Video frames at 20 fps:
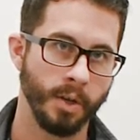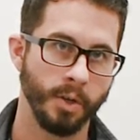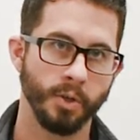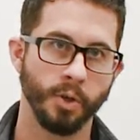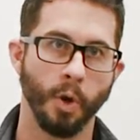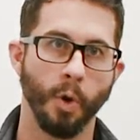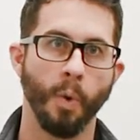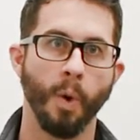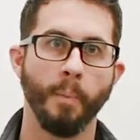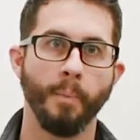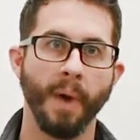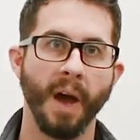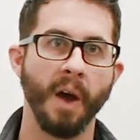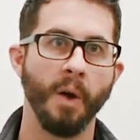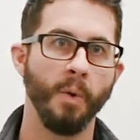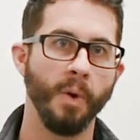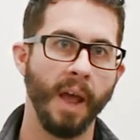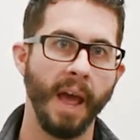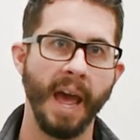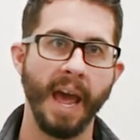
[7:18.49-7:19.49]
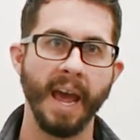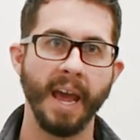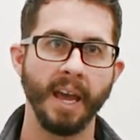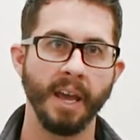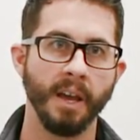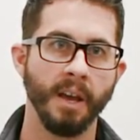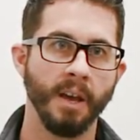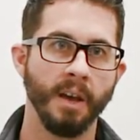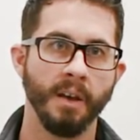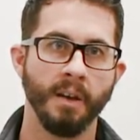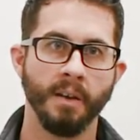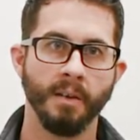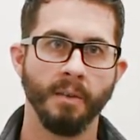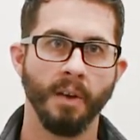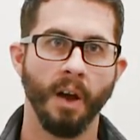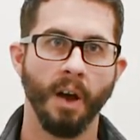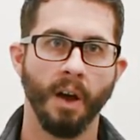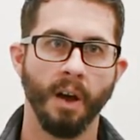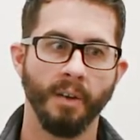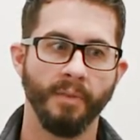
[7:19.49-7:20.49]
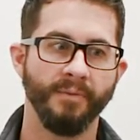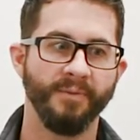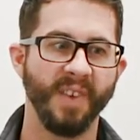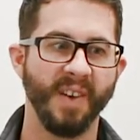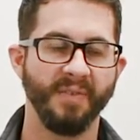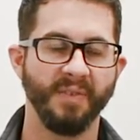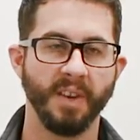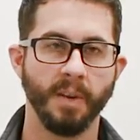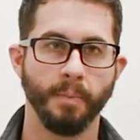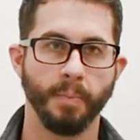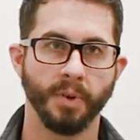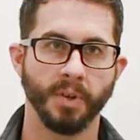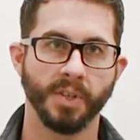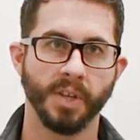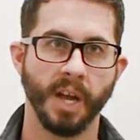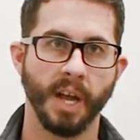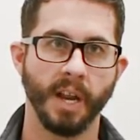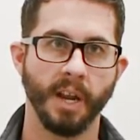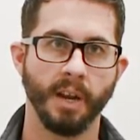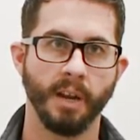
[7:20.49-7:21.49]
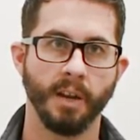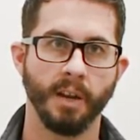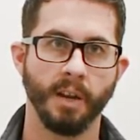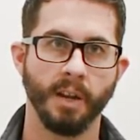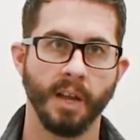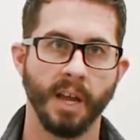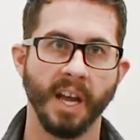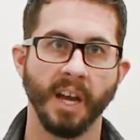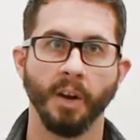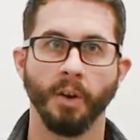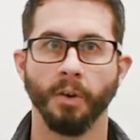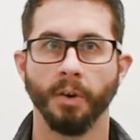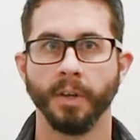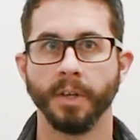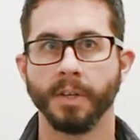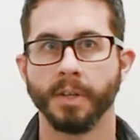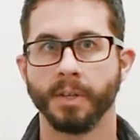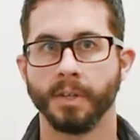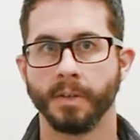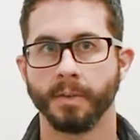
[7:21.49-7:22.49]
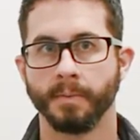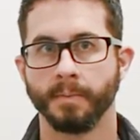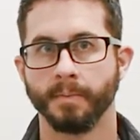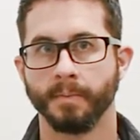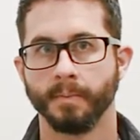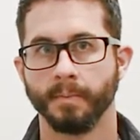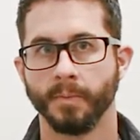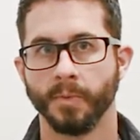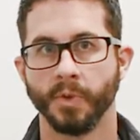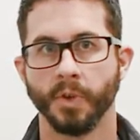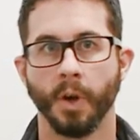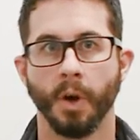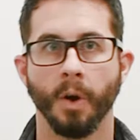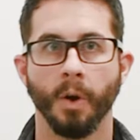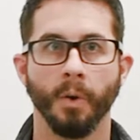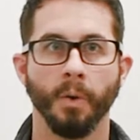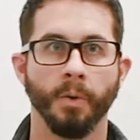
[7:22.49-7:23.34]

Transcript: So about a 50% uh, increase. So, so